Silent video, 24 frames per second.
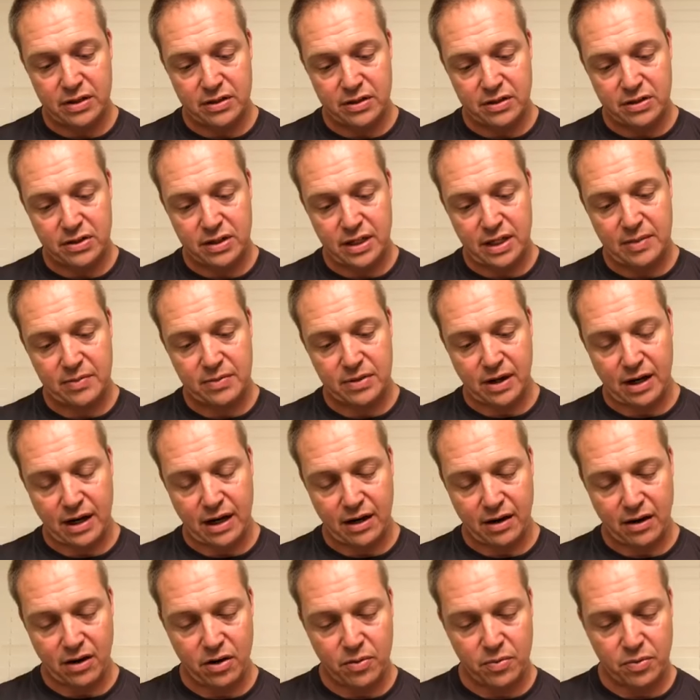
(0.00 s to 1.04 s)
It seems
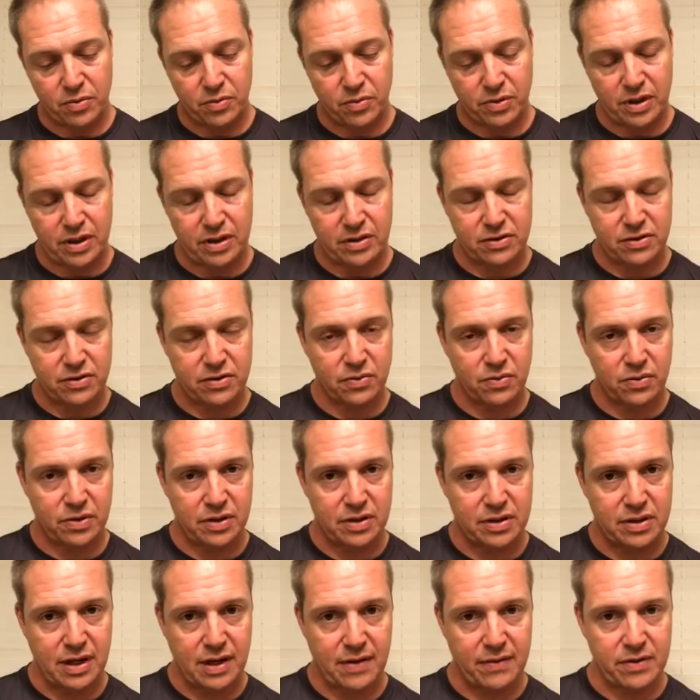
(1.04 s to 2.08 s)
like our open week is the
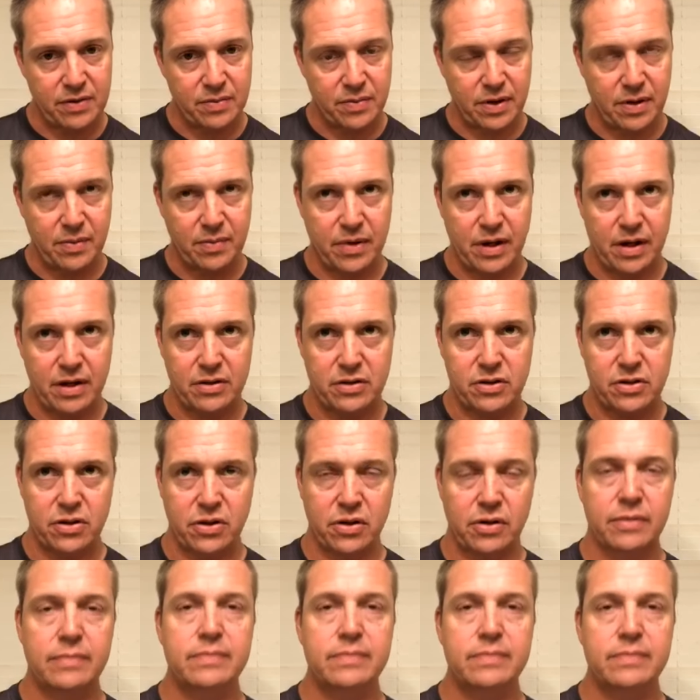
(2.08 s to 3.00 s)
27th, but I'm not sure.